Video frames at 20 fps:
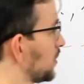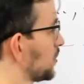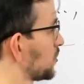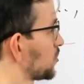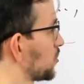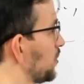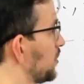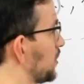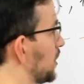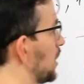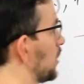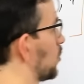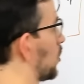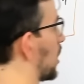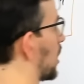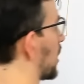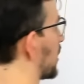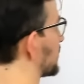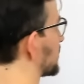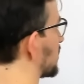So in the end
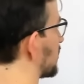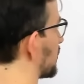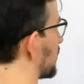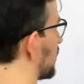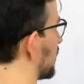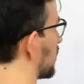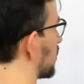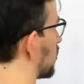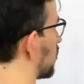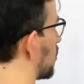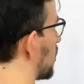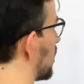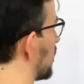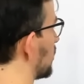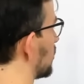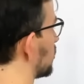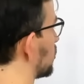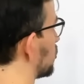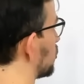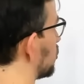we'll have something like
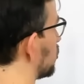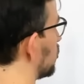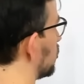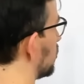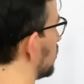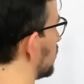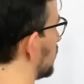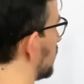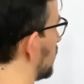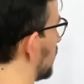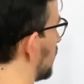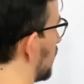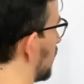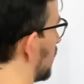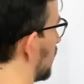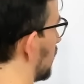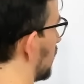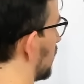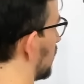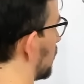1, 2,
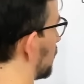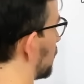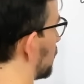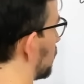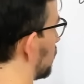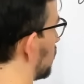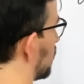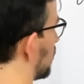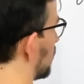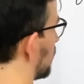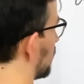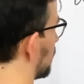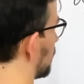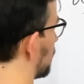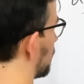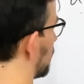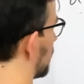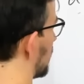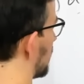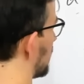4,
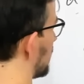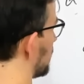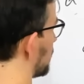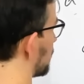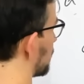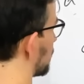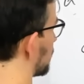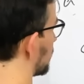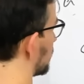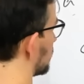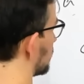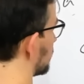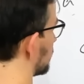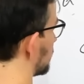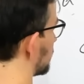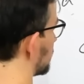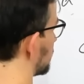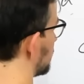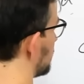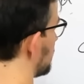5,
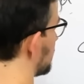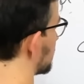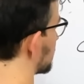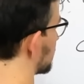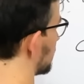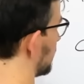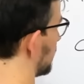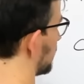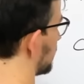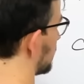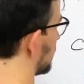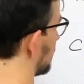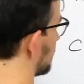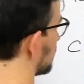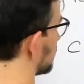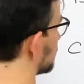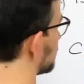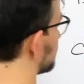6, and 10.